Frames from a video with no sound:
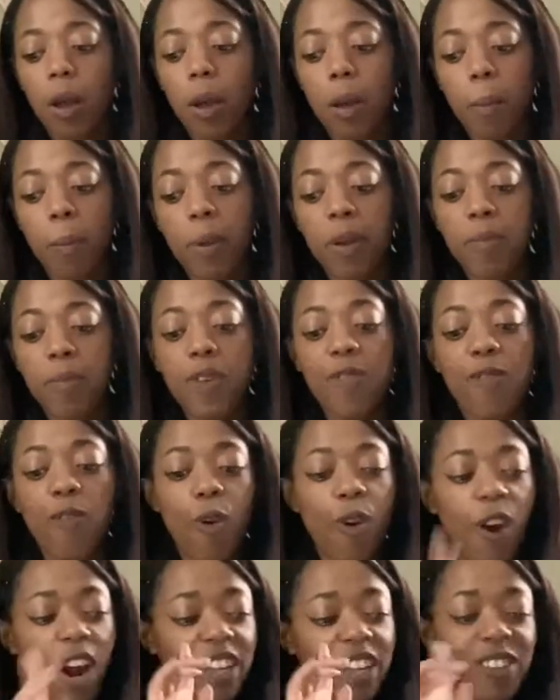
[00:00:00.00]
But
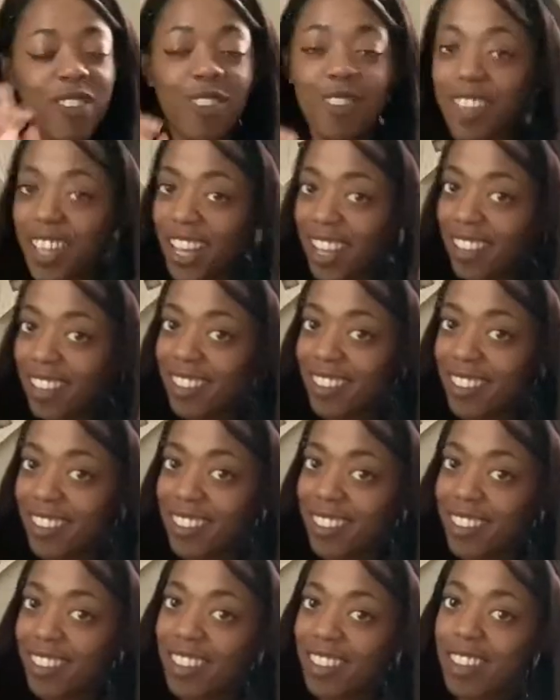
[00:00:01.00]
before I do that,
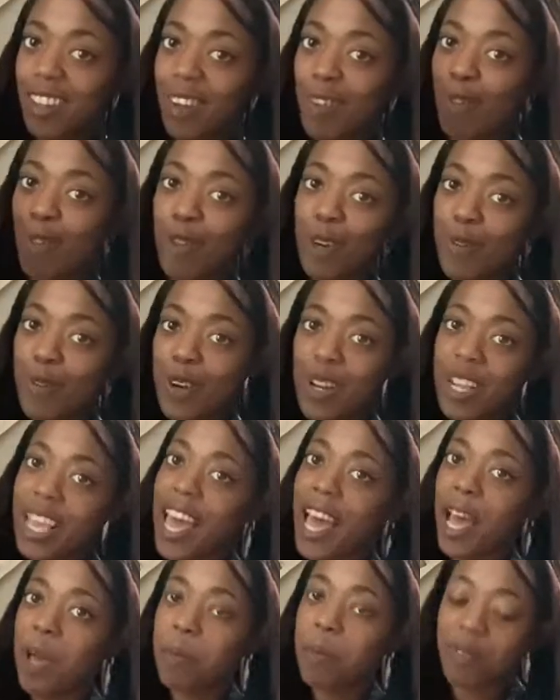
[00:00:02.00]

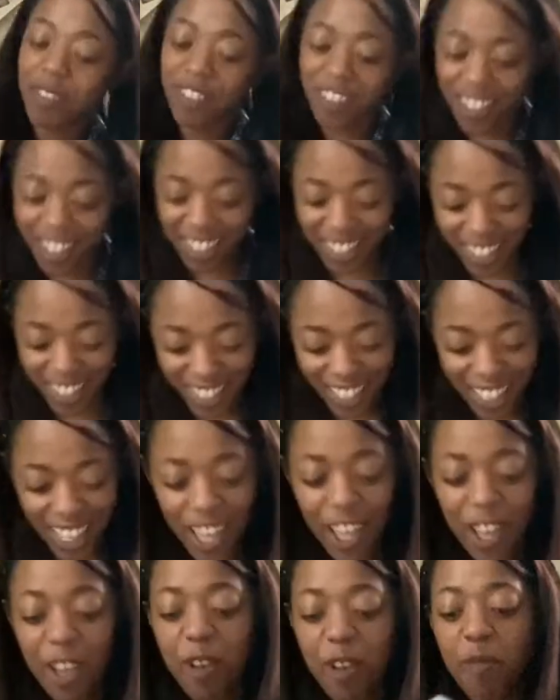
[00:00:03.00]
recap.
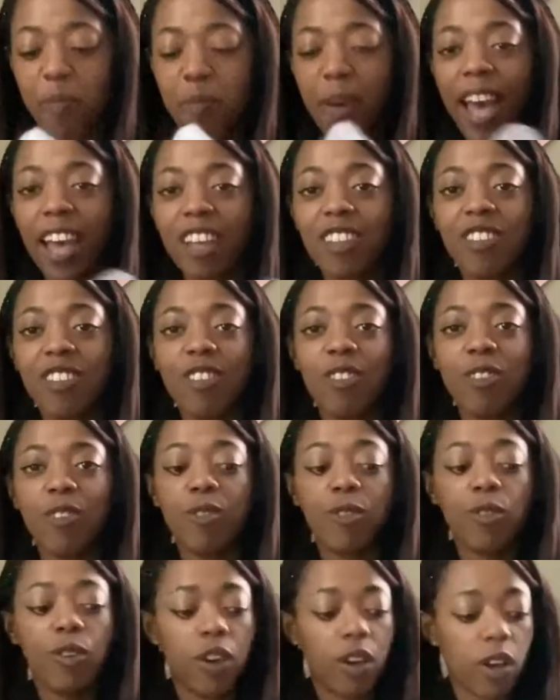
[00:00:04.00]
Back
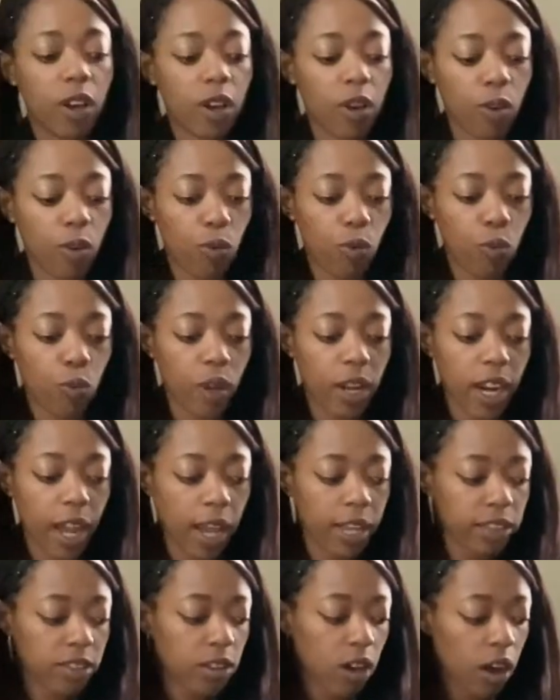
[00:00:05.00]
to when
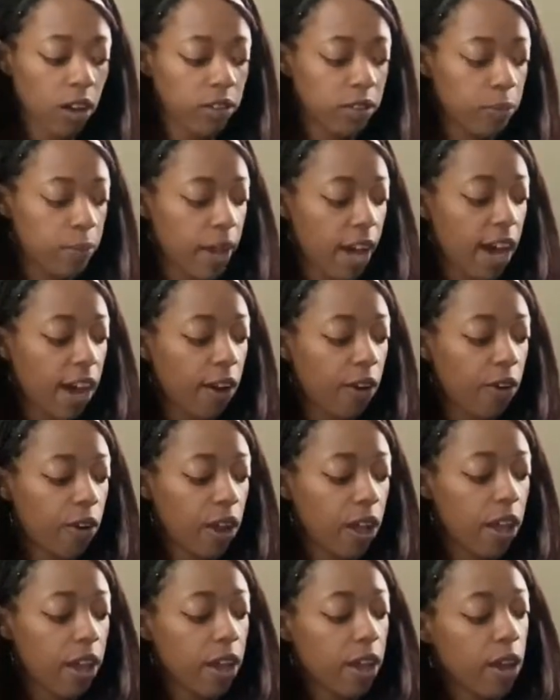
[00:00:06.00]
I talked about
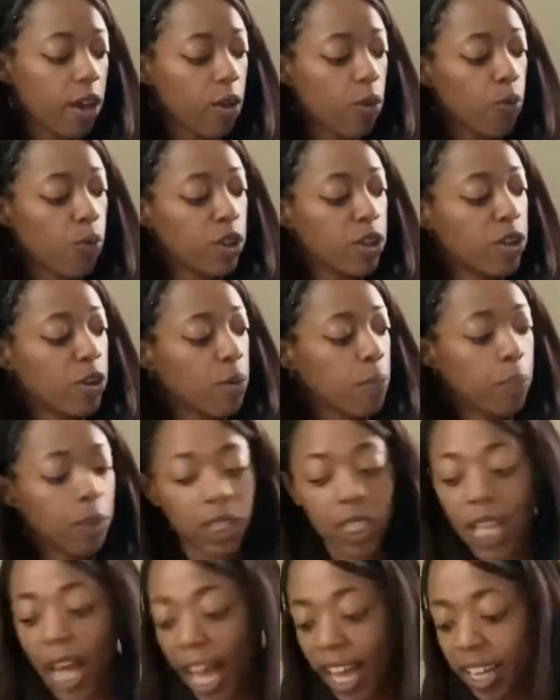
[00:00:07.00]
when you're
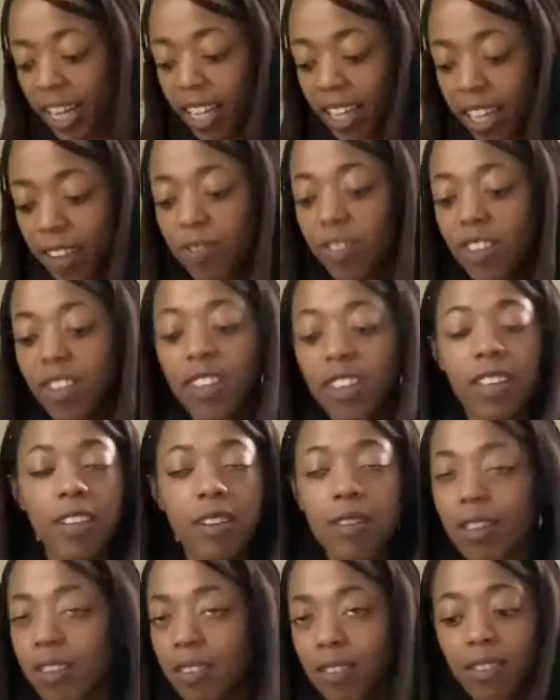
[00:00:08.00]
plotting, again,
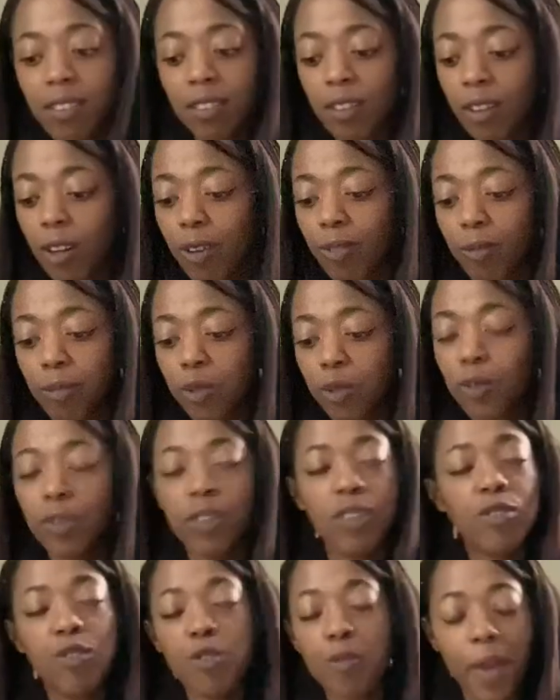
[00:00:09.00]
because, I'm doing
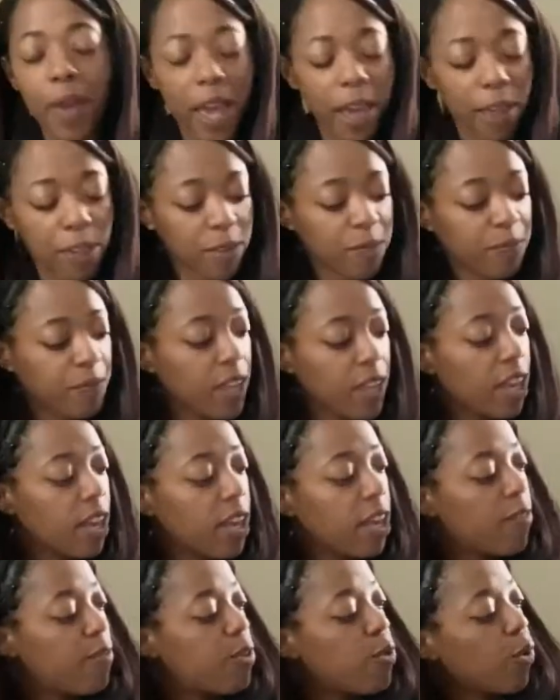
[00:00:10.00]
this through math.
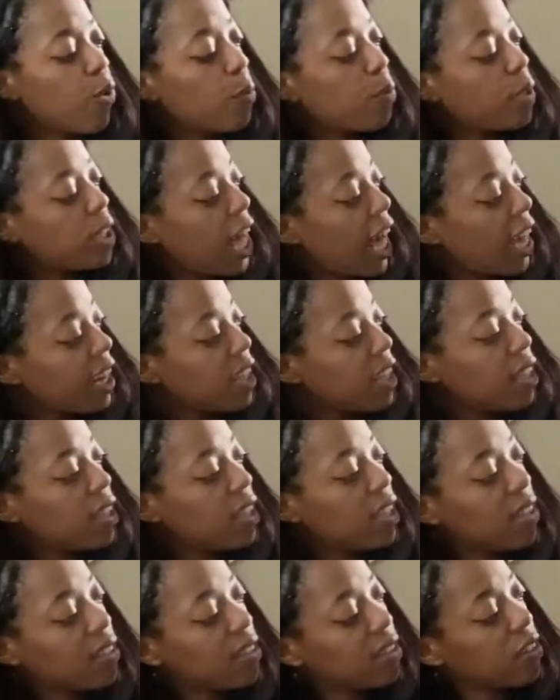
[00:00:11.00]
If you were plotting
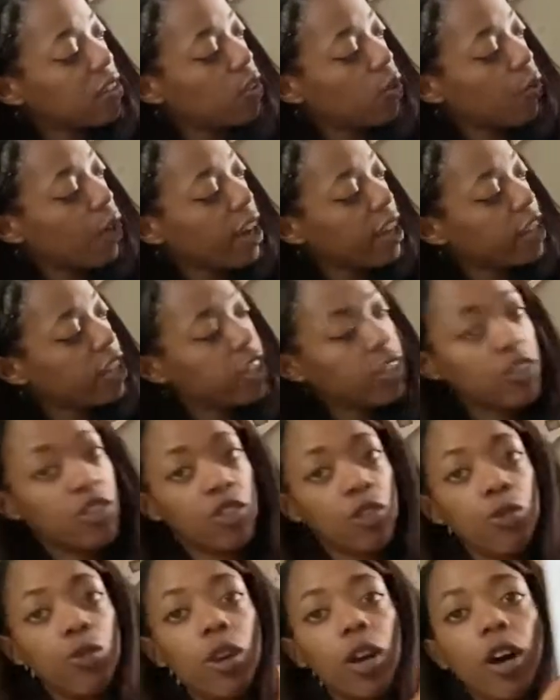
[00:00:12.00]
things, the directions
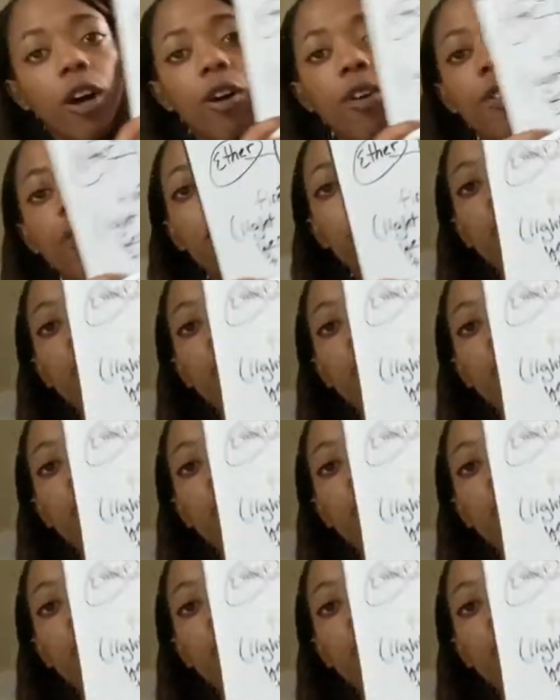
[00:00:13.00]
you go